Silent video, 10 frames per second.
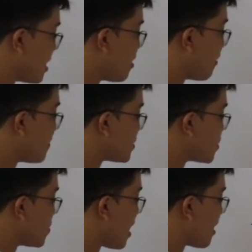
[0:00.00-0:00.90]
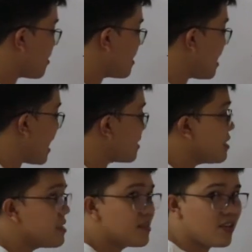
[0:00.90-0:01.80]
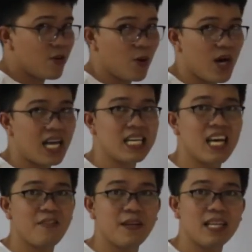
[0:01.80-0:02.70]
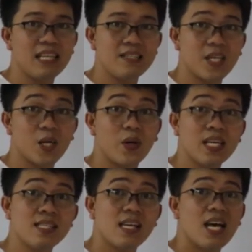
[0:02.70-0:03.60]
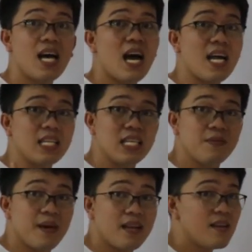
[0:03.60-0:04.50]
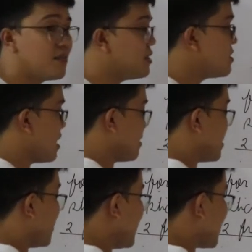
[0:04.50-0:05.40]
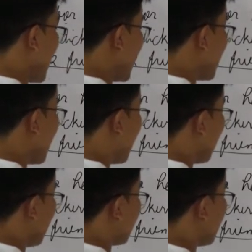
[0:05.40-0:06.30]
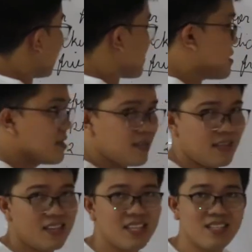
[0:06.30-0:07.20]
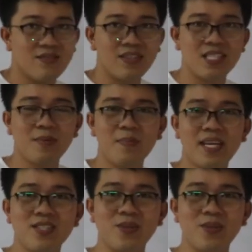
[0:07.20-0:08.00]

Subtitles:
of this 290 is 0, and definitely 0 is an even digit. So we say it is divisible by 2.